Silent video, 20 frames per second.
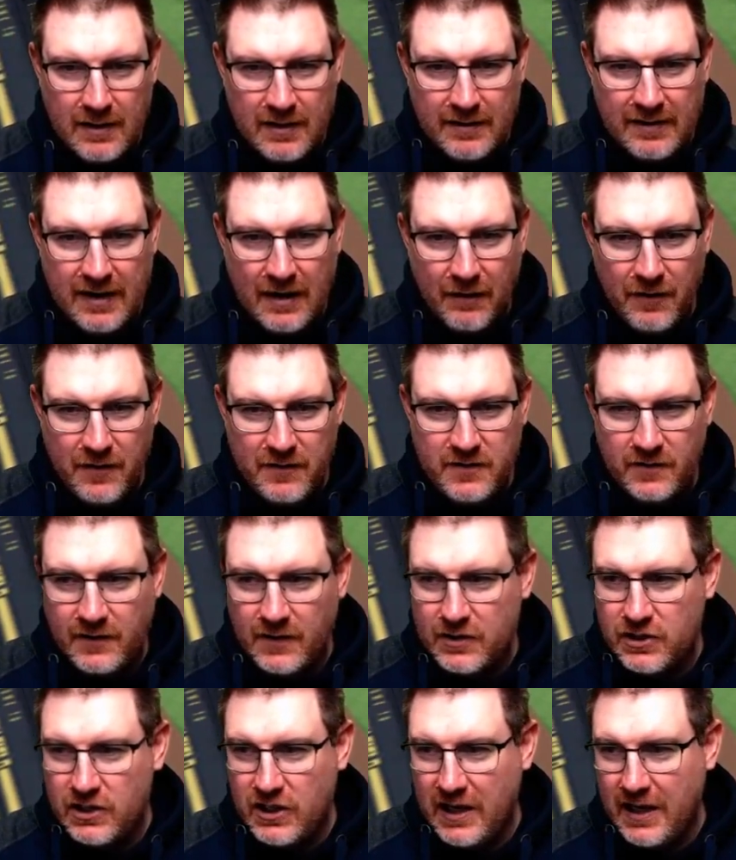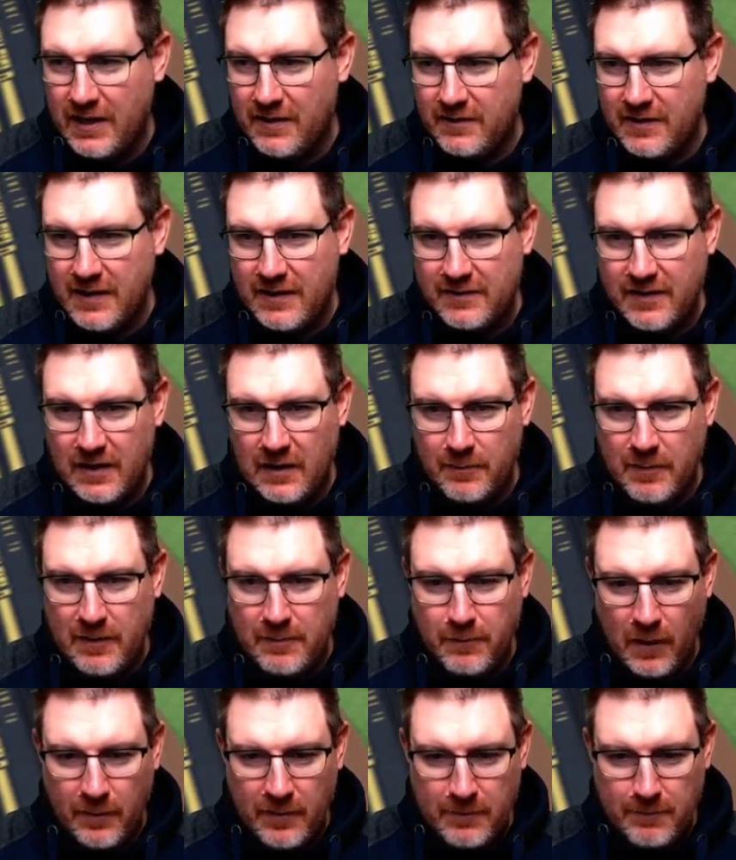Now this is a chance. It's going to be
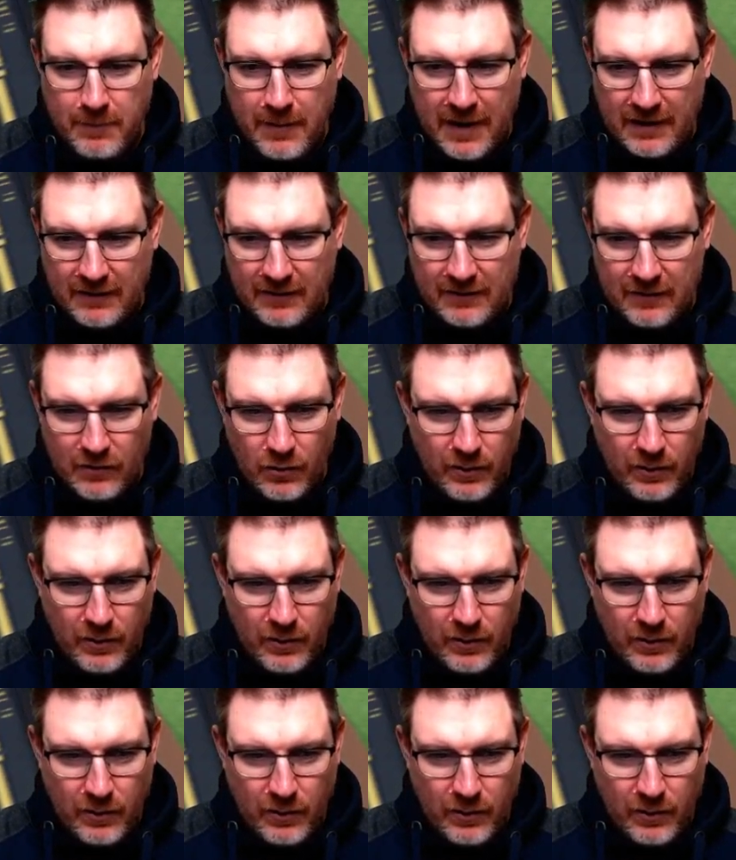Bobby Patterson